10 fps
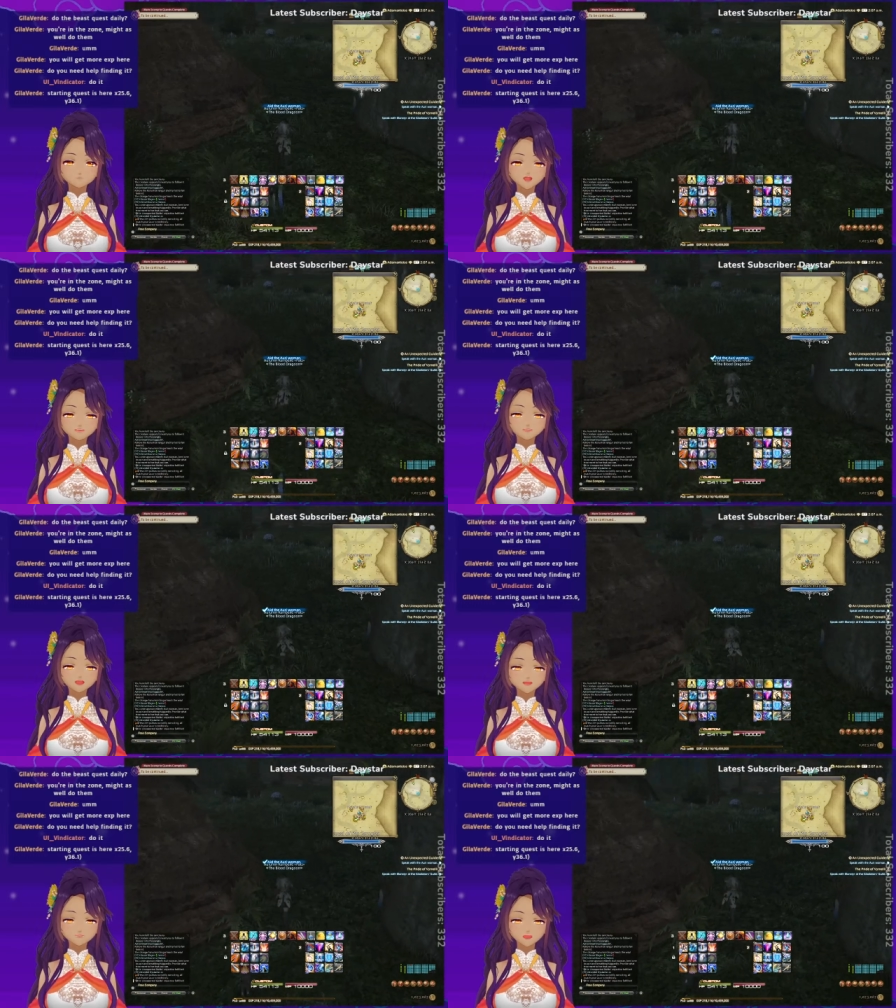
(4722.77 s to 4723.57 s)
I did
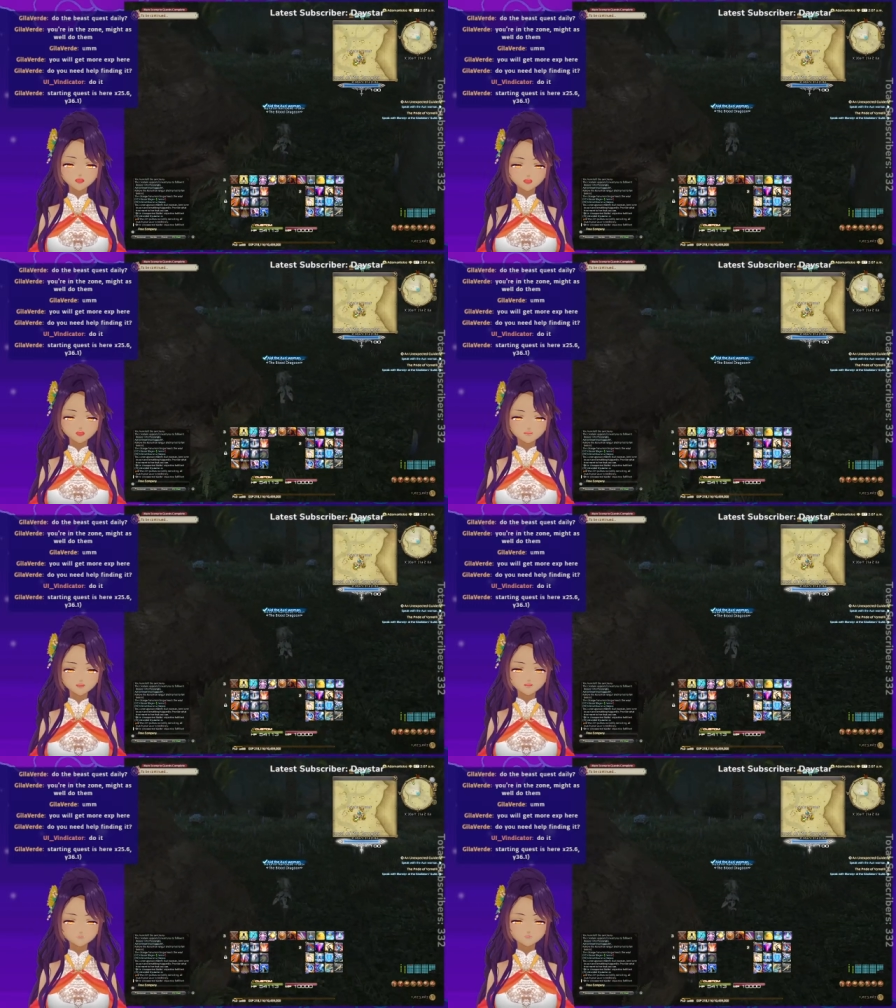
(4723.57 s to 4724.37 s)
not know that the
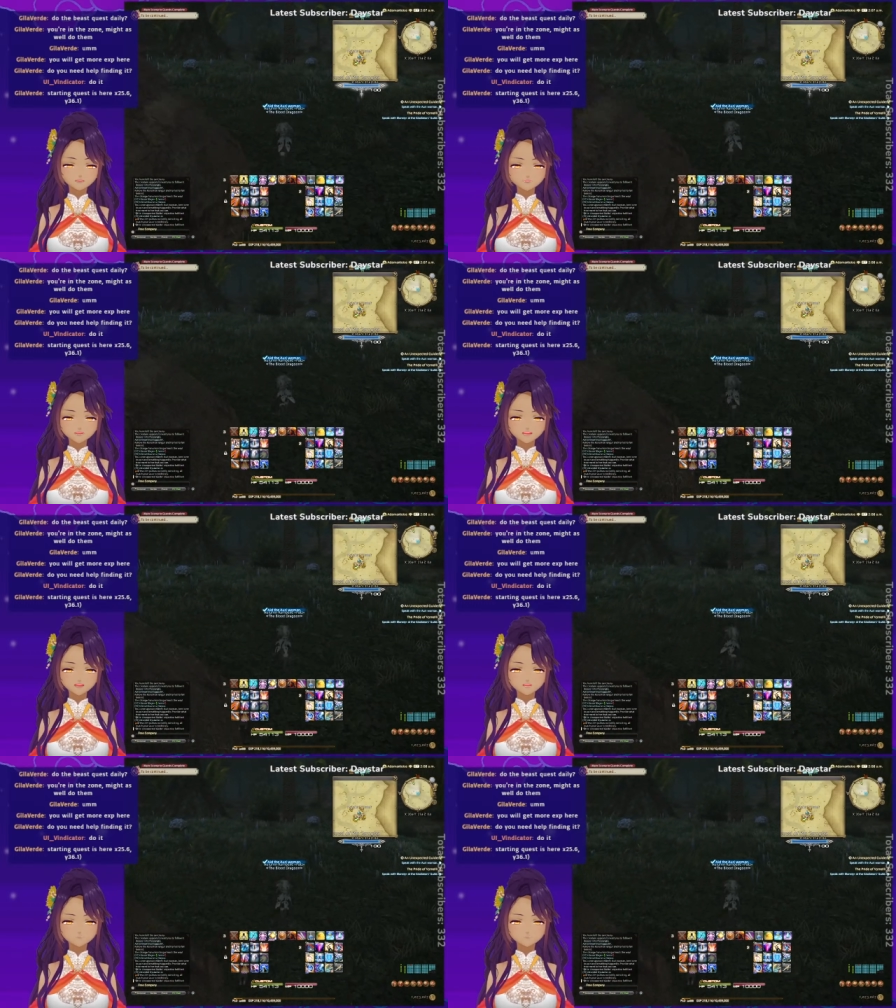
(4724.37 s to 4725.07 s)
monkeys were friendly.